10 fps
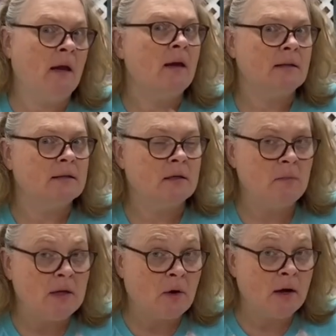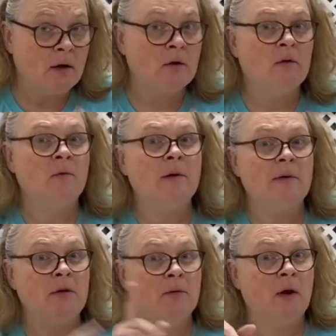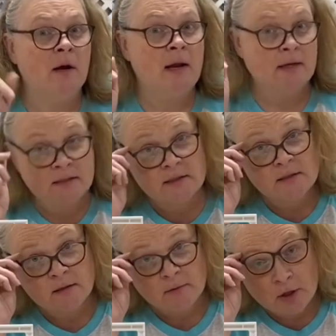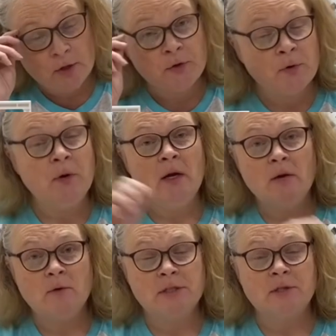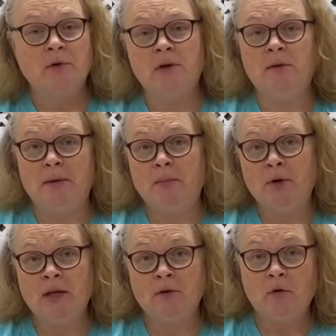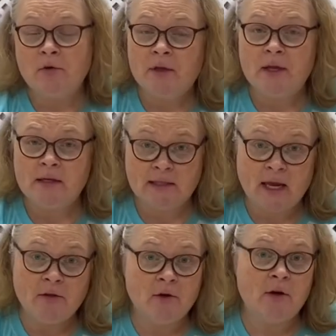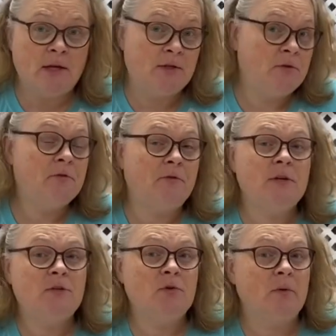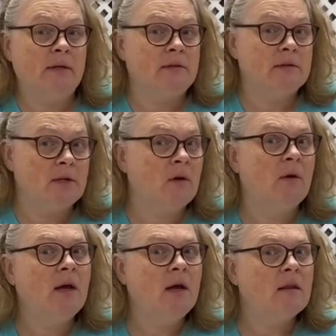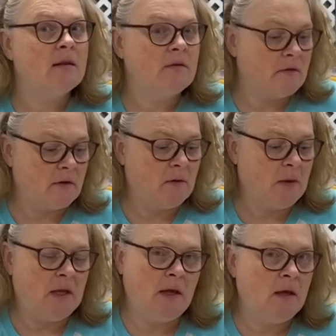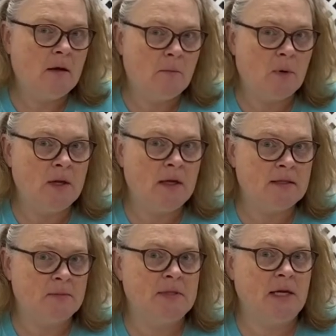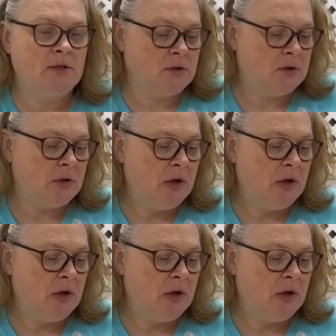It's going to be critical when we do our next clue, which is going to be putting the whole thing together into the finished quilt. So this is going to be pretty substantial